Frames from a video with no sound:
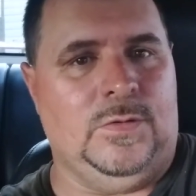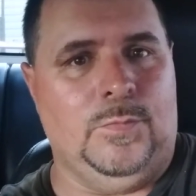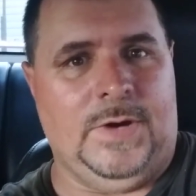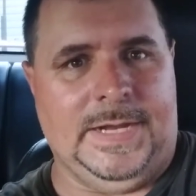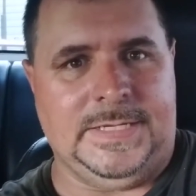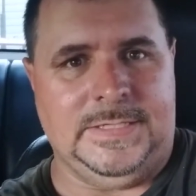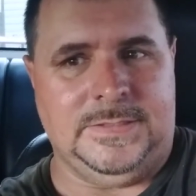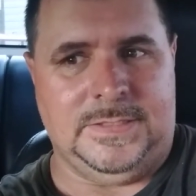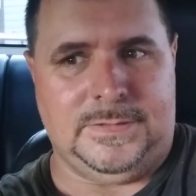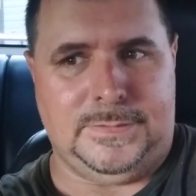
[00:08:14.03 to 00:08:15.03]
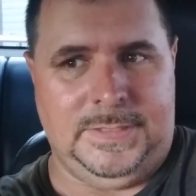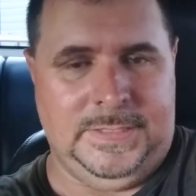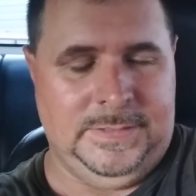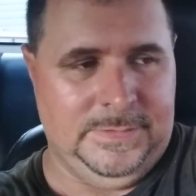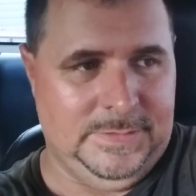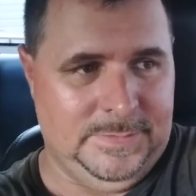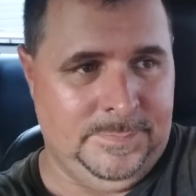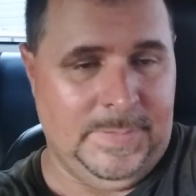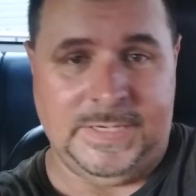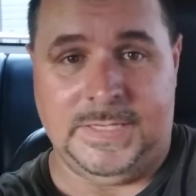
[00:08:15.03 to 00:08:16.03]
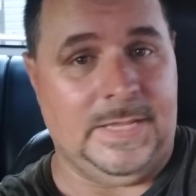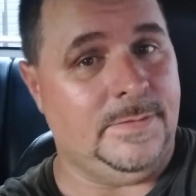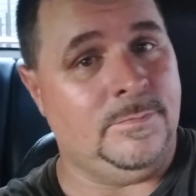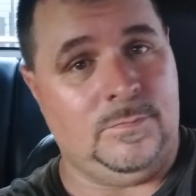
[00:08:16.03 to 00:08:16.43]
bracket in there and made that